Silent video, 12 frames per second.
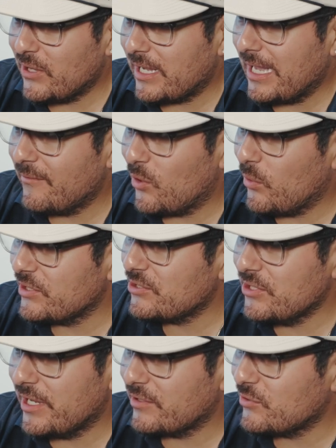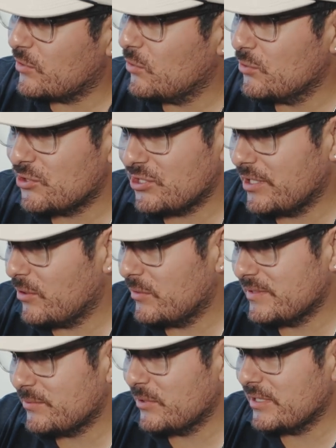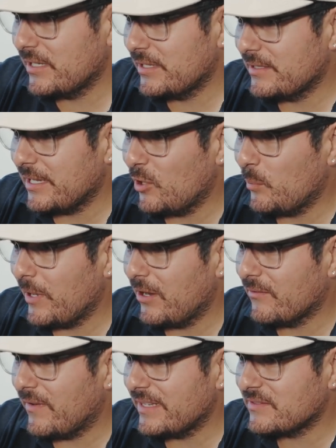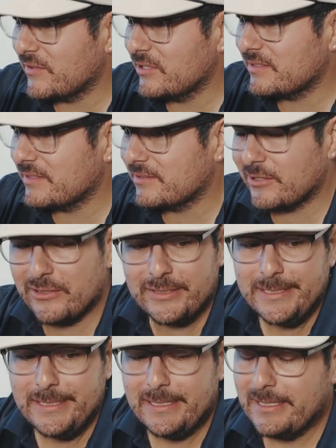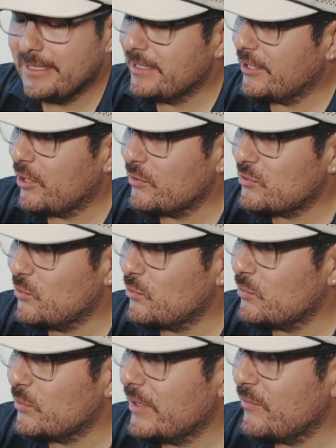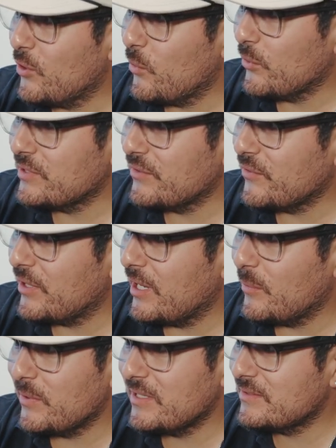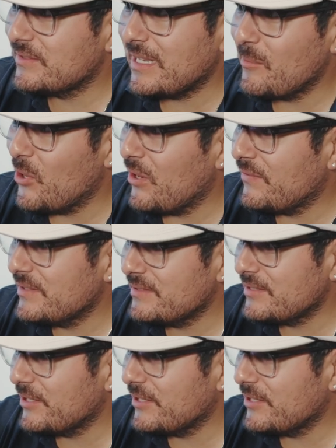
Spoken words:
like I have a question, you guys are cool as shit, always willing to help out and vice versa. So, it's cool. Even though we're different companies, same office,